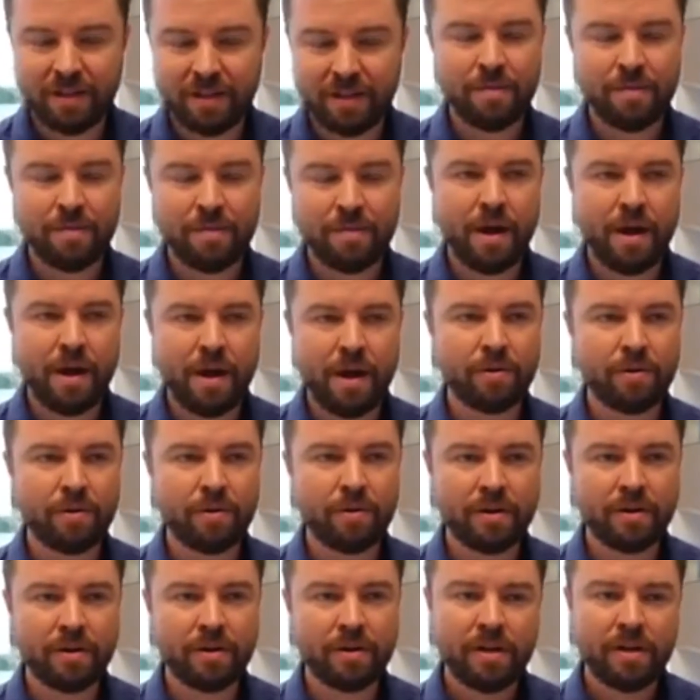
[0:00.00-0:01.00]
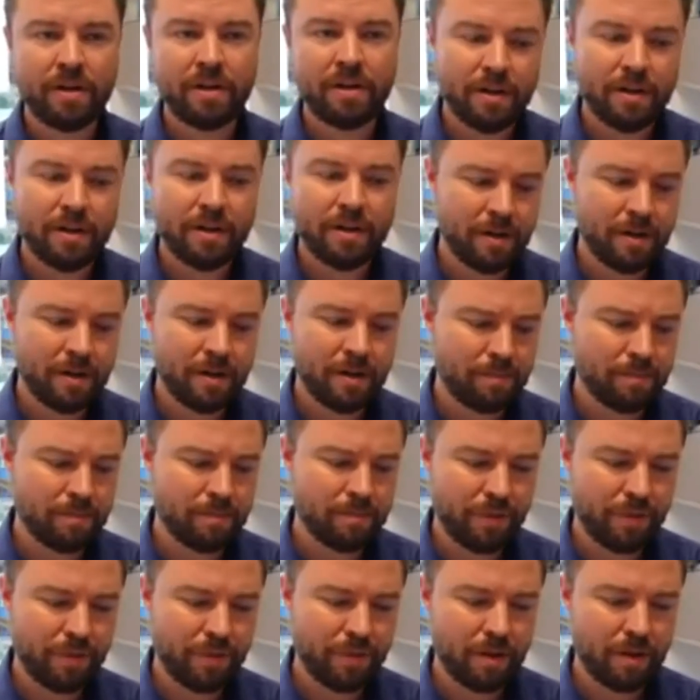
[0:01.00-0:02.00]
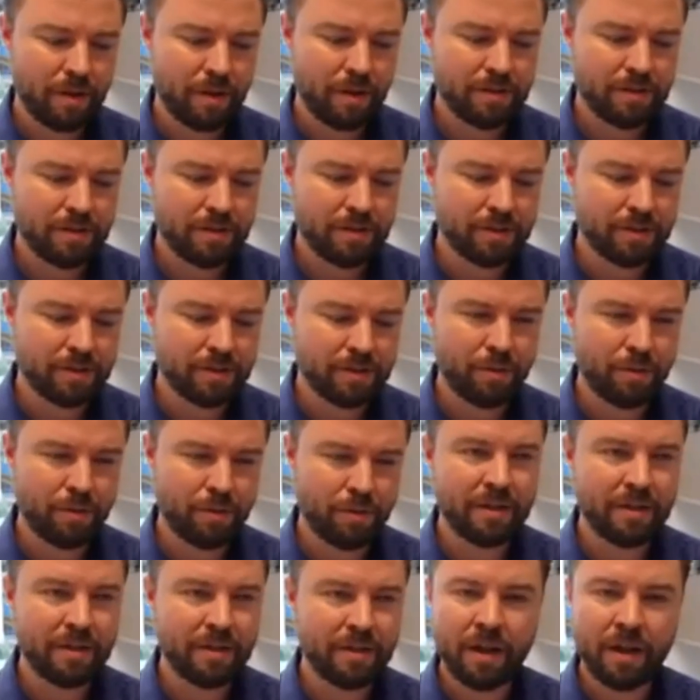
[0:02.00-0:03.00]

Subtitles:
empower just great